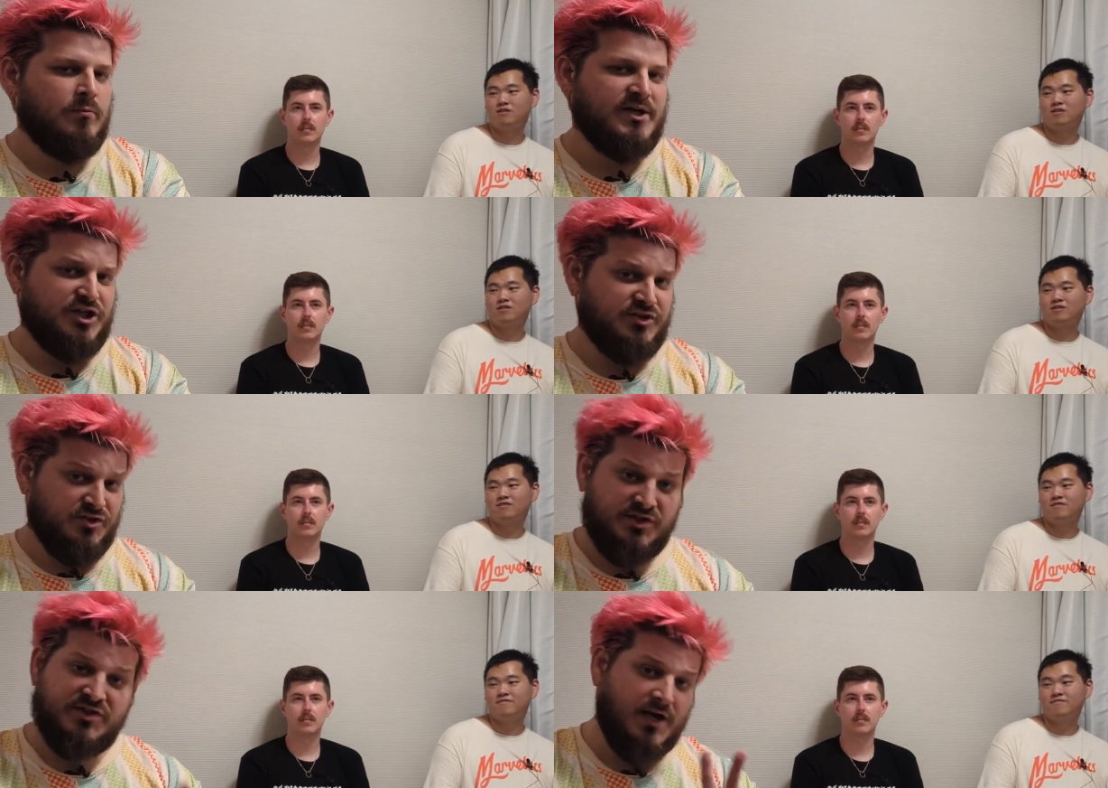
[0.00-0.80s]
Speaker 1: which
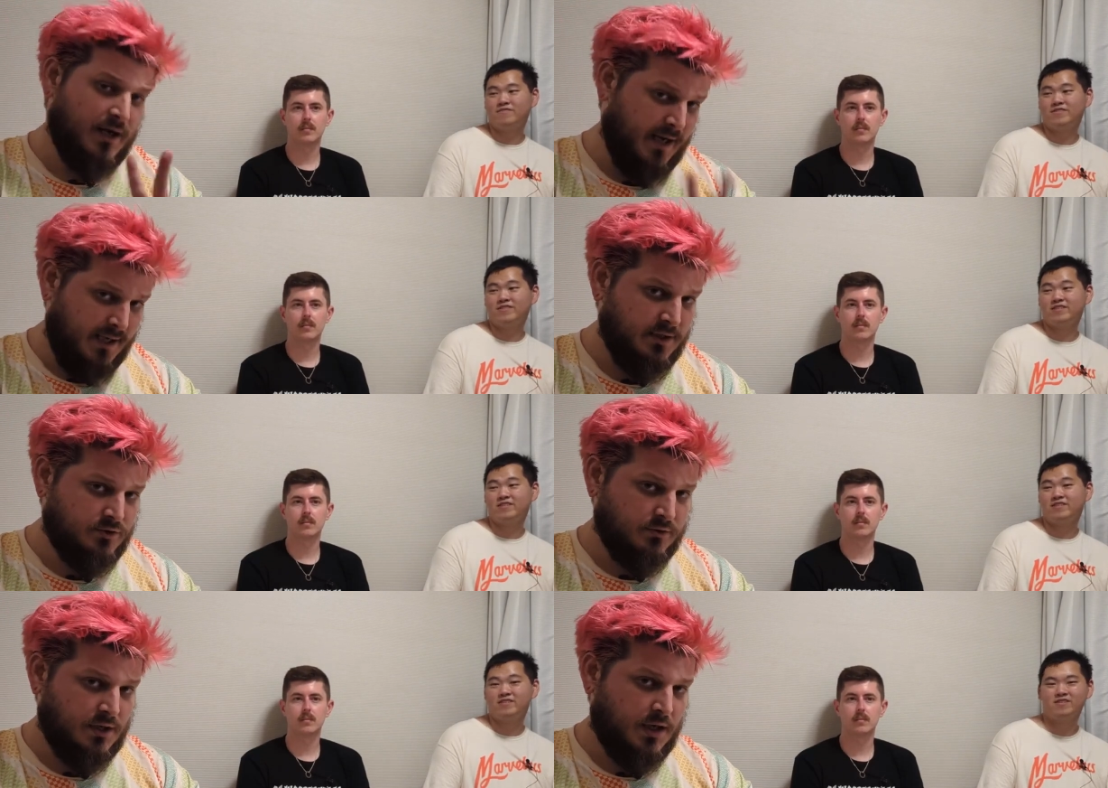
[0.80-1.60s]
is discard any
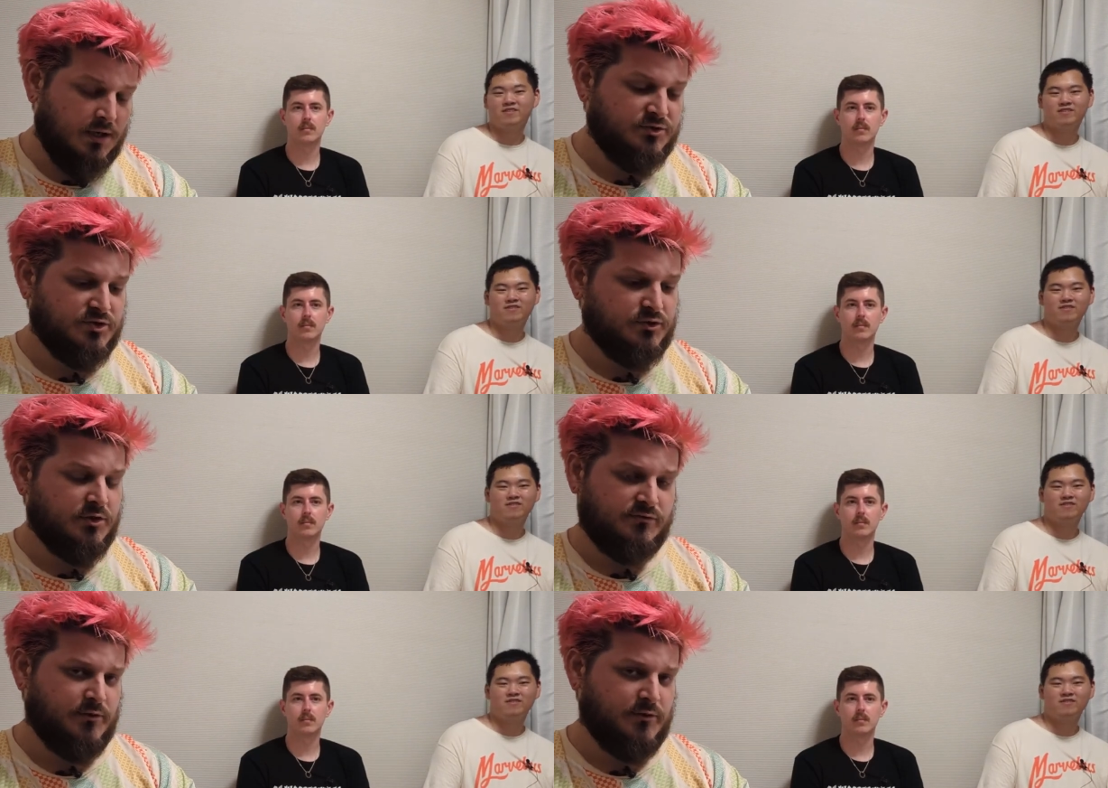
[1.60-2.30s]
two cards to search